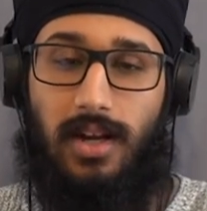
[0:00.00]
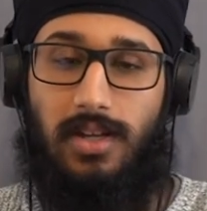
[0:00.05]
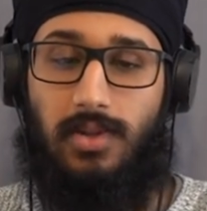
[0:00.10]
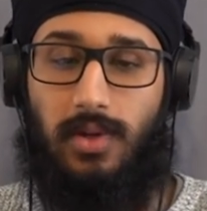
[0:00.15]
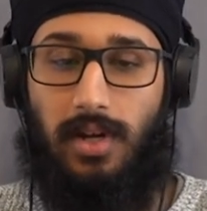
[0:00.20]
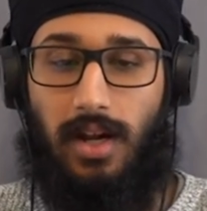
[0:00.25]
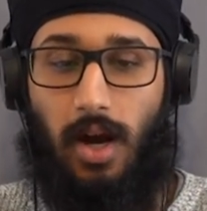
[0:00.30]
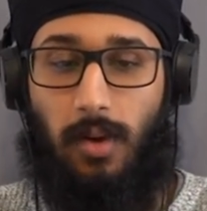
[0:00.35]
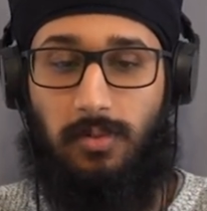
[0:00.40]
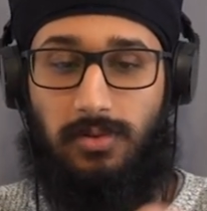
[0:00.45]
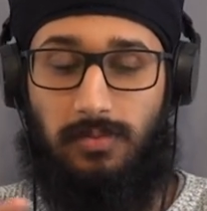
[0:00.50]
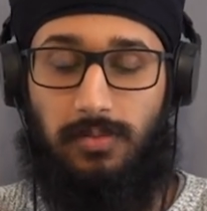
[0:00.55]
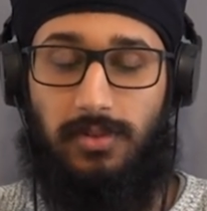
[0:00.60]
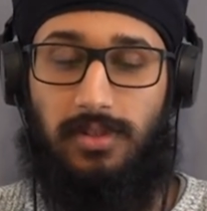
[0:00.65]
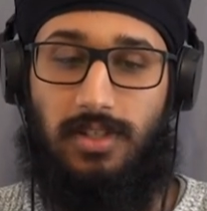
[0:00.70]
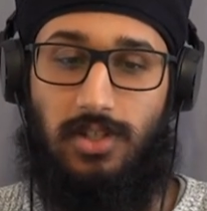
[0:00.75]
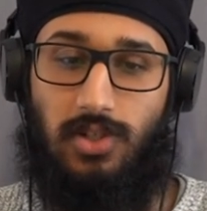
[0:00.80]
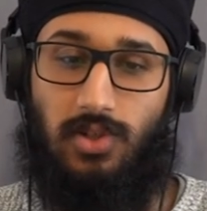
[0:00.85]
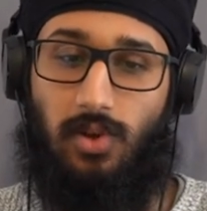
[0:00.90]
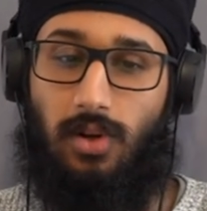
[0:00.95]
So it helps
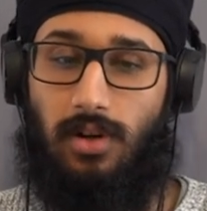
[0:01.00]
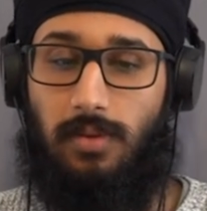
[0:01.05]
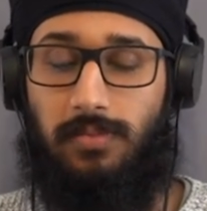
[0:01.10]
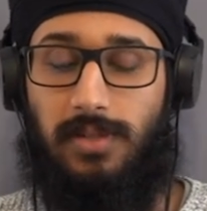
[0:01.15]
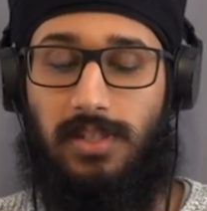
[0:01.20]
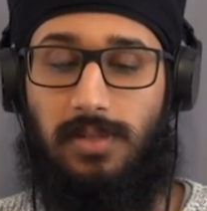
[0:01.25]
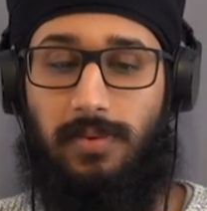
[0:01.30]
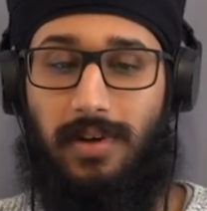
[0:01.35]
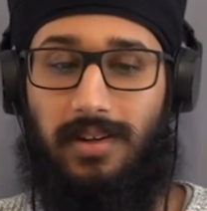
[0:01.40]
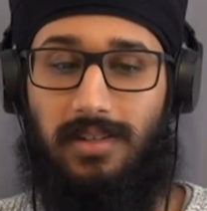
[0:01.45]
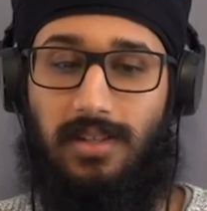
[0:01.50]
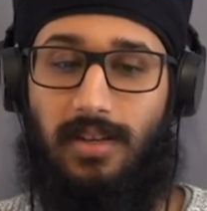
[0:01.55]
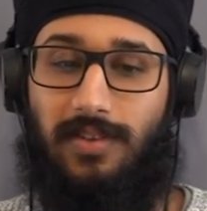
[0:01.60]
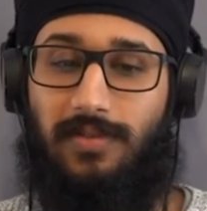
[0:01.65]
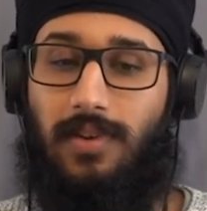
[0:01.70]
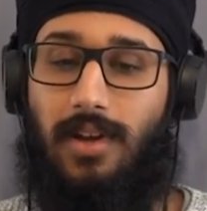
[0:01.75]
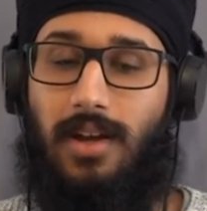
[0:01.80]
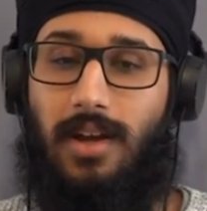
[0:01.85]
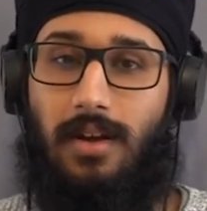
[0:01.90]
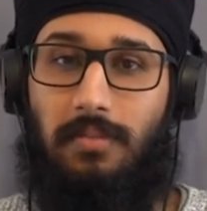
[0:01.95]
put the shot in
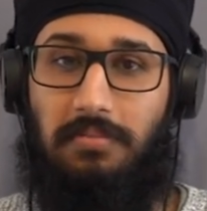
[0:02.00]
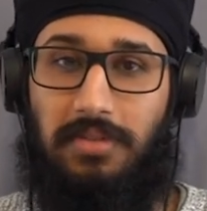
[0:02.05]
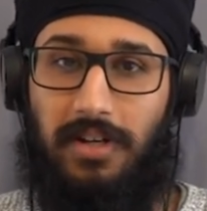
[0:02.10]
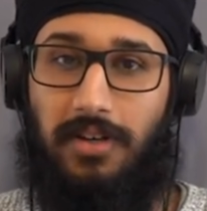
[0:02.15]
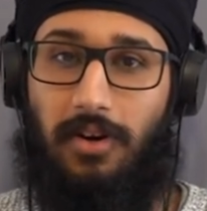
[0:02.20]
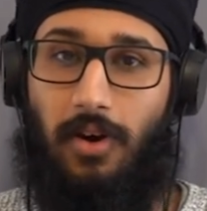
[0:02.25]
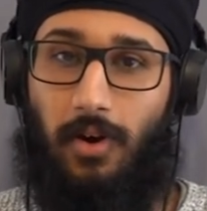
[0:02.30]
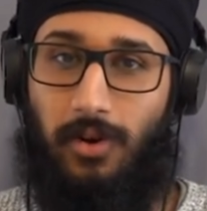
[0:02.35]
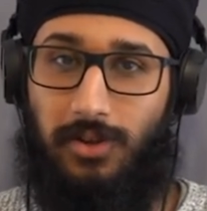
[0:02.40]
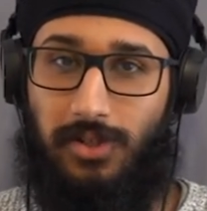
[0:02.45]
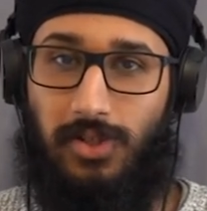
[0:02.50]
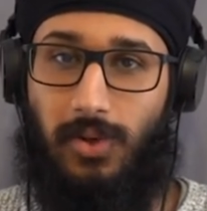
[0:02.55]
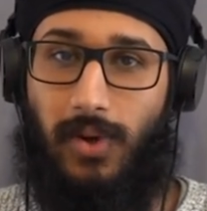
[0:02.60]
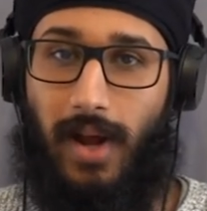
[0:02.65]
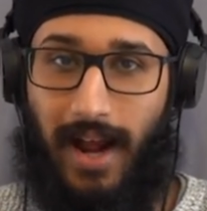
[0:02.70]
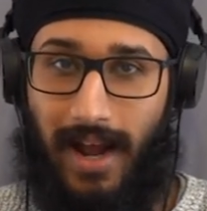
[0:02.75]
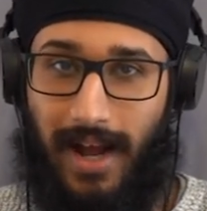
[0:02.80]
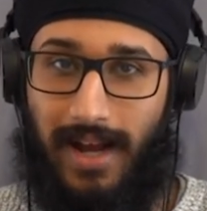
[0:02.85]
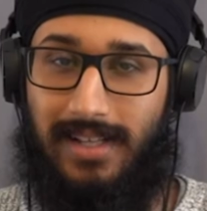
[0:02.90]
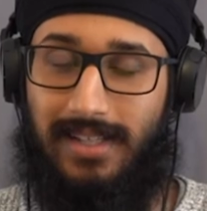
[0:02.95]
perspective, but it also
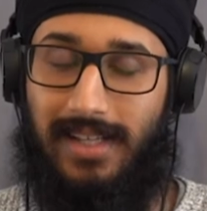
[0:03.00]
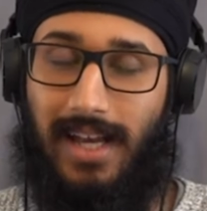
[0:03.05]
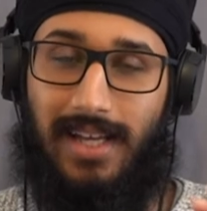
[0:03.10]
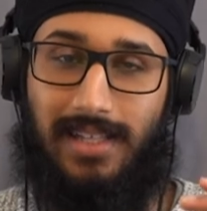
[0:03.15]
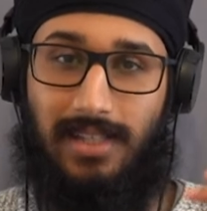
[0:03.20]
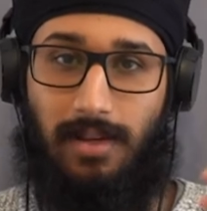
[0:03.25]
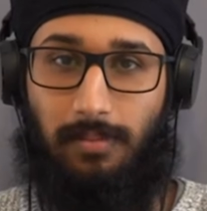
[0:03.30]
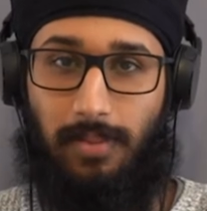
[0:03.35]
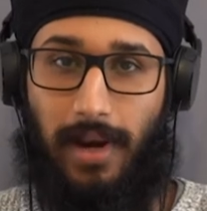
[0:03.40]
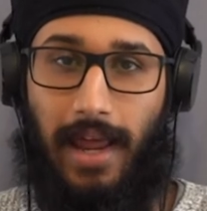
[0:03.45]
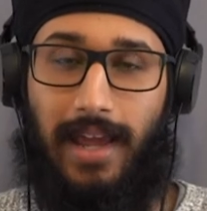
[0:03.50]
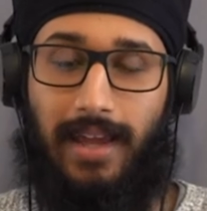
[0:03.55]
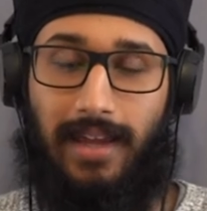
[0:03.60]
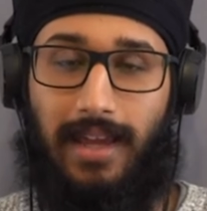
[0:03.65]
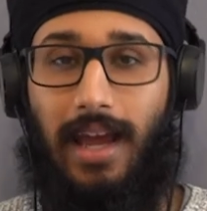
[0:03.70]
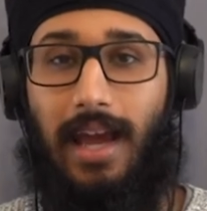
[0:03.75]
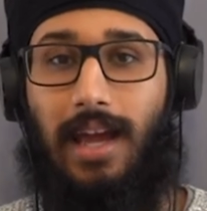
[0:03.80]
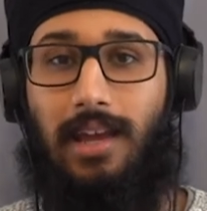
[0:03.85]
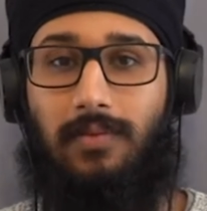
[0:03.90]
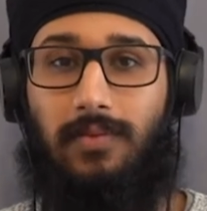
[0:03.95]
acts as a blank
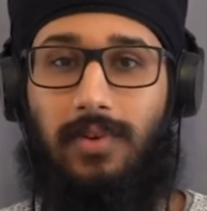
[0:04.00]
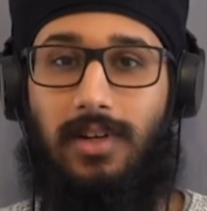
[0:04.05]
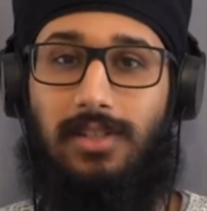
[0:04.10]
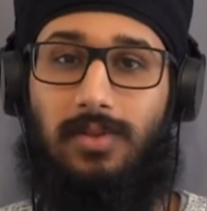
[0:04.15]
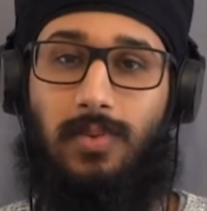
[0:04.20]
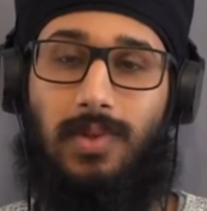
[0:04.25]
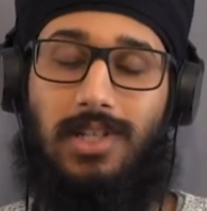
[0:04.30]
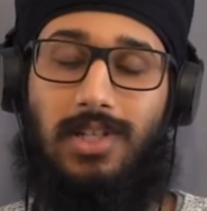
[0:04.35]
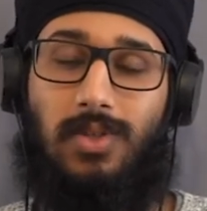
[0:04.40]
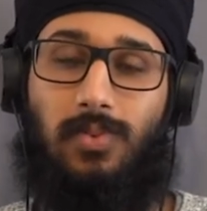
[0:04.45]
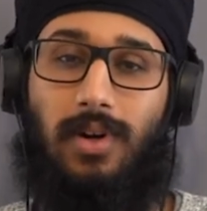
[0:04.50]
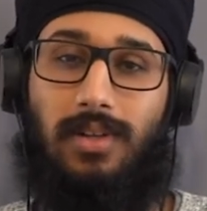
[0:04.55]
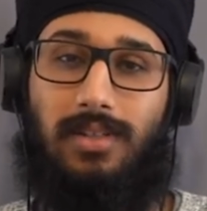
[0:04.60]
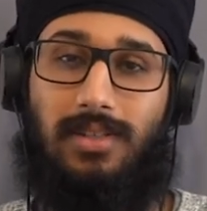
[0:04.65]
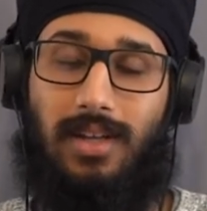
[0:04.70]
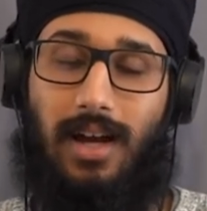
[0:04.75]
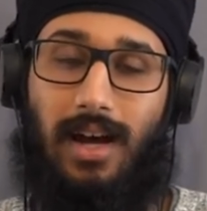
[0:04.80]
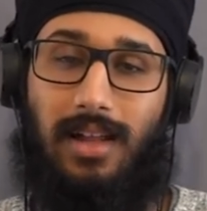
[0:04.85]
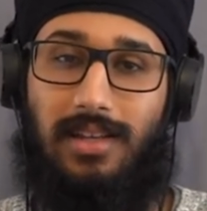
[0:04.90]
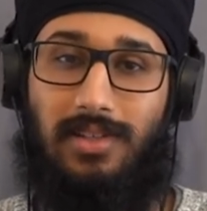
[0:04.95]
canvas, which is
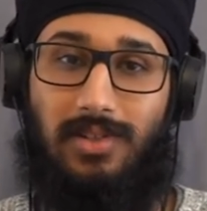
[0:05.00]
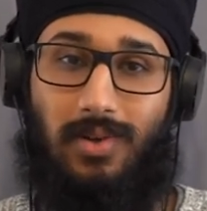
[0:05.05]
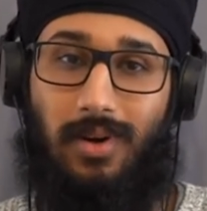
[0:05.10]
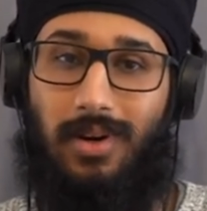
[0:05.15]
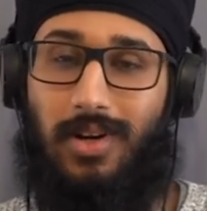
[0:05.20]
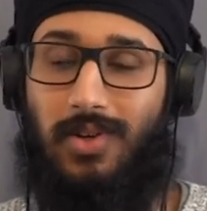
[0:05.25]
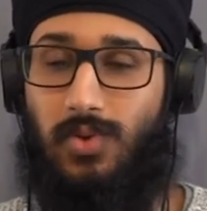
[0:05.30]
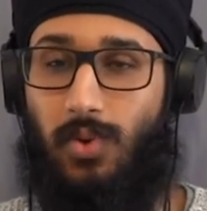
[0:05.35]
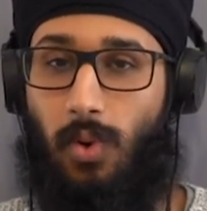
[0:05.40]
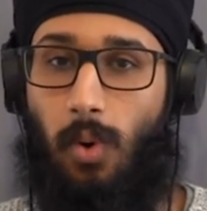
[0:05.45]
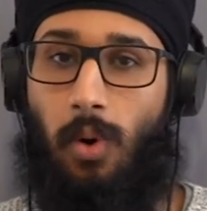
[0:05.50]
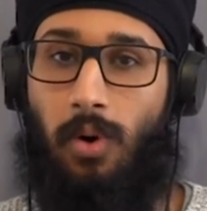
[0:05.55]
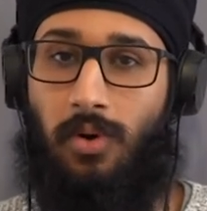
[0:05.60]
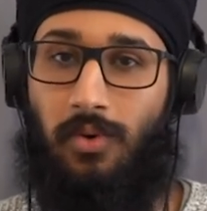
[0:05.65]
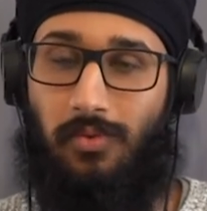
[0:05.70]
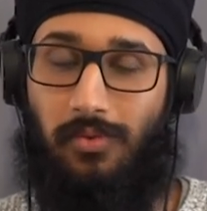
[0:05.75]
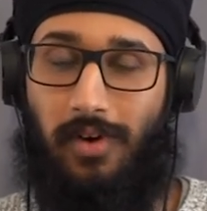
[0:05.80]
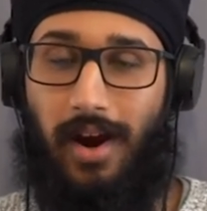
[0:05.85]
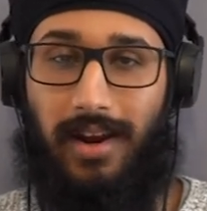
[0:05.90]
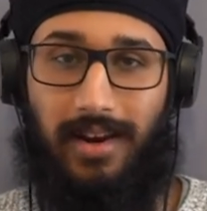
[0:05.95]
what Tali is going to draw on
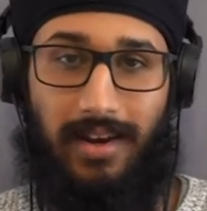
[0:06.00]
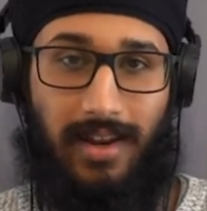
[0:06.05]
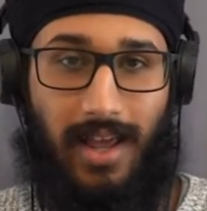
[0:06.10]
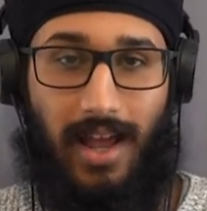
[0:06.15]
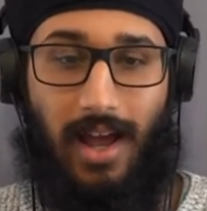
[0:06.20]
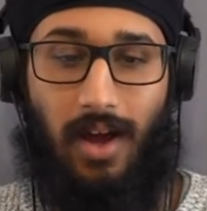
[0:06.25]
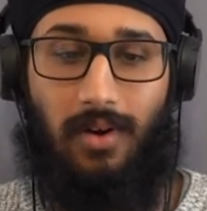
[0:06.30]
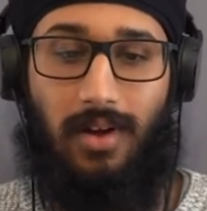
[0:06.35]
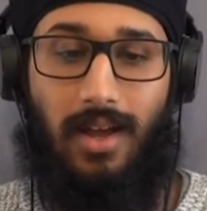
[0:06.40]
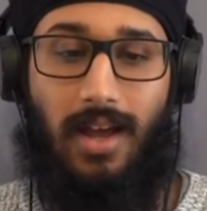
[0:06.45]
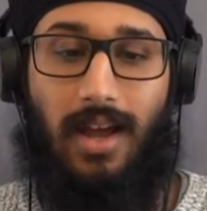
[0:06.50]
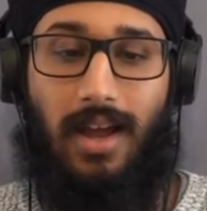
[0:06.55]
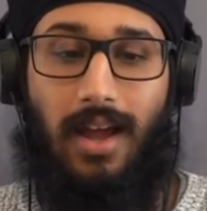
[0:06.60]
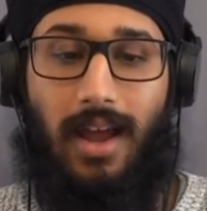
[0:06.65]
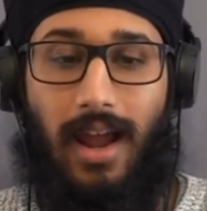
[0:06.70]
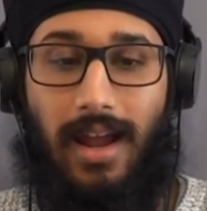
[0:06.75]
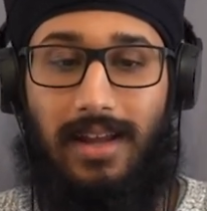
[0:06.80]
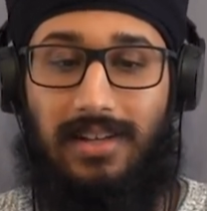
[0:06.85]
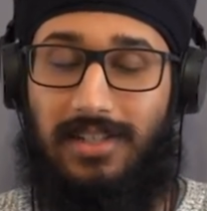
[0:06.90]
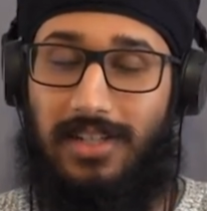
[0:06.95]
right now,
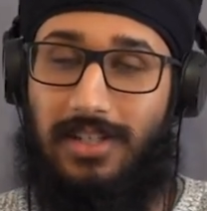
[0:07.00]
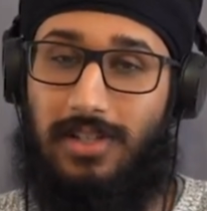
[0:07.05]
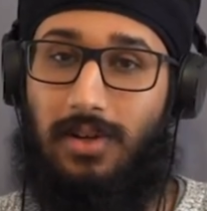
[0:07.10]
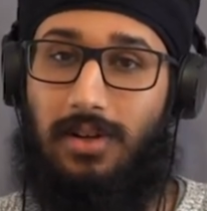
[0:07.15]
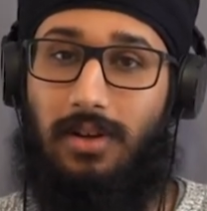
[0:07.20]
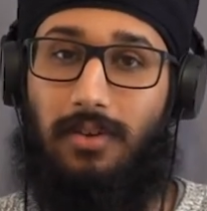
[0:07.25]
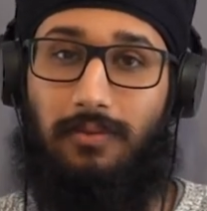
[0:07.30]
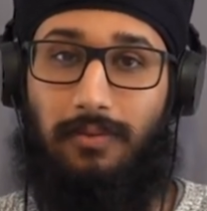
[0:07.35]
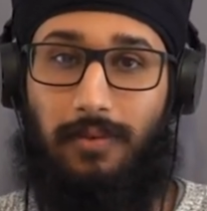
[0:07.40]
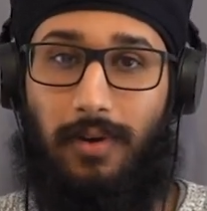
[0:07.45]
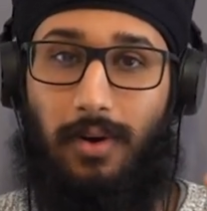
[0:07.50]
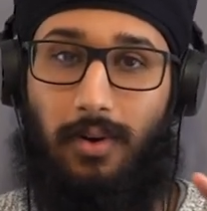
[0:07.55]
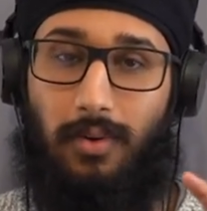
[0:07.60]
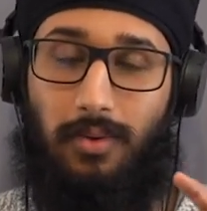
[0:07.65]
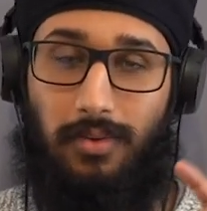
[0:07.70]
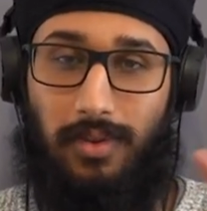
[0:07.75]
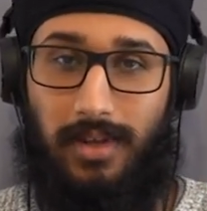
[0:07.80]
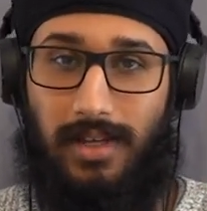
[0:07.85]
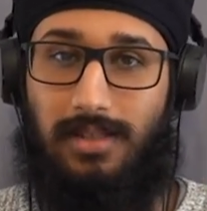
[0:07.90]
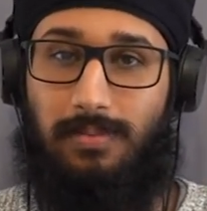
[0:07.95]
and she's going to
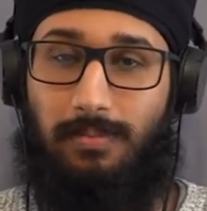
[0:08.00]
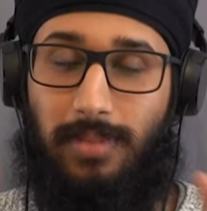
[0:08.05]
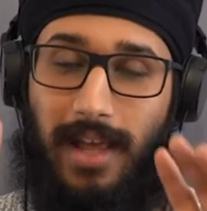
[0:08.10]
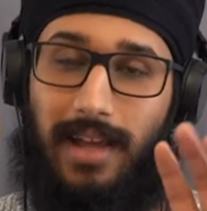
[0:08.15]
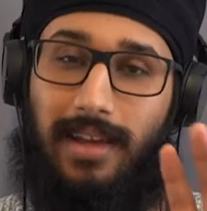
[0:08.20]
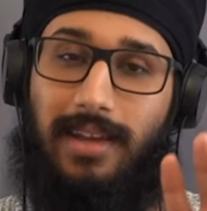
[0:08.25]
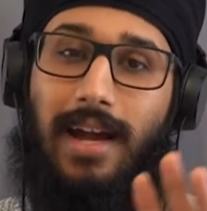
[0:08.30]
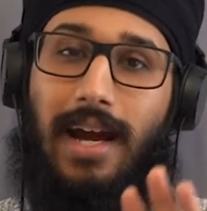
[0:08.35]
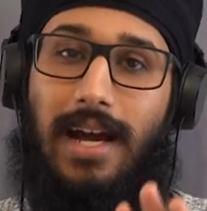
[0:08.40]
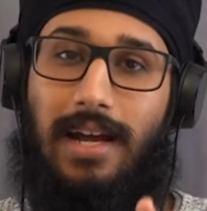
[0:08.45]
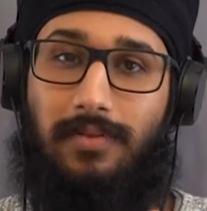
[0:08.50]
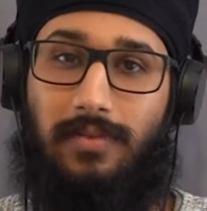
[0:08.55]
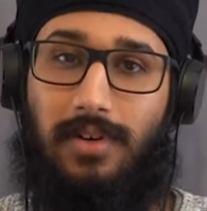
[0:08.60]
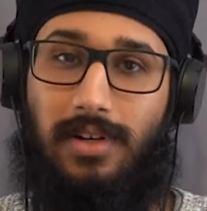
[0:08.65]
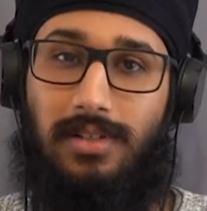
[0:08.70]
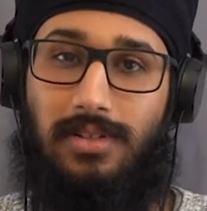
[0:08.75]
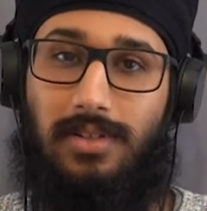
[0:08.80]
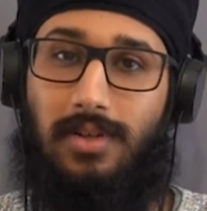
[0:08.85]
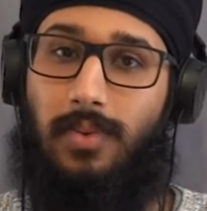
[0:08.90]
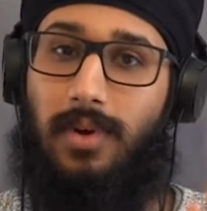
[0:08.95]
fill this blank
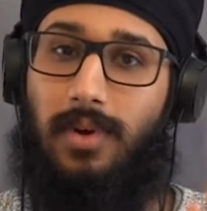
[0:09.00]
canvas